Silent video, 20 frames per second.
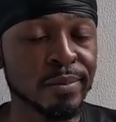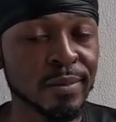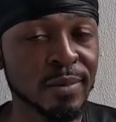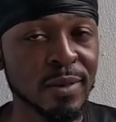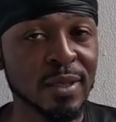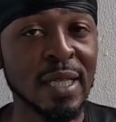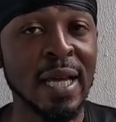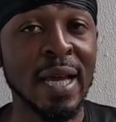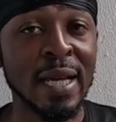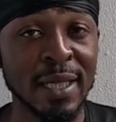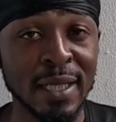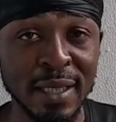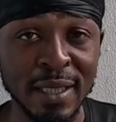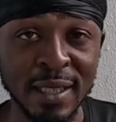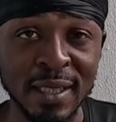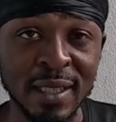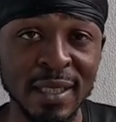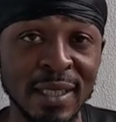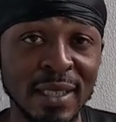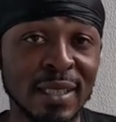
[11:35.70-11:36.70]
Exactly.
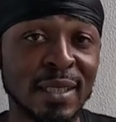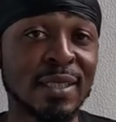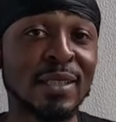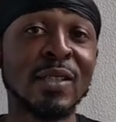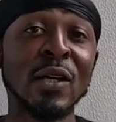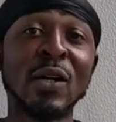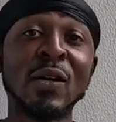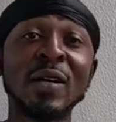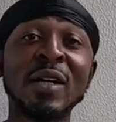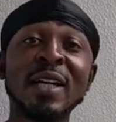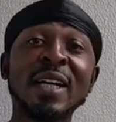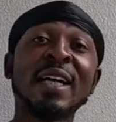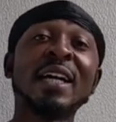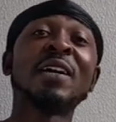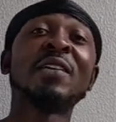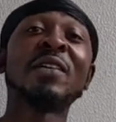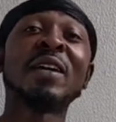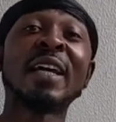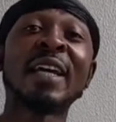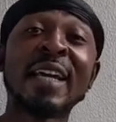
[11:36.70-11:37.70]
So
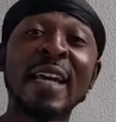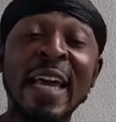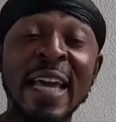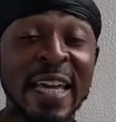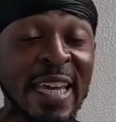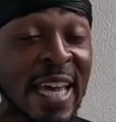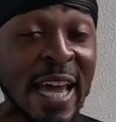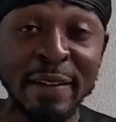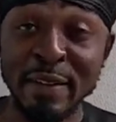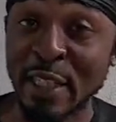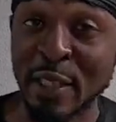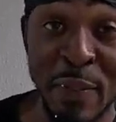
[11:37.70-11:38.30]
he had to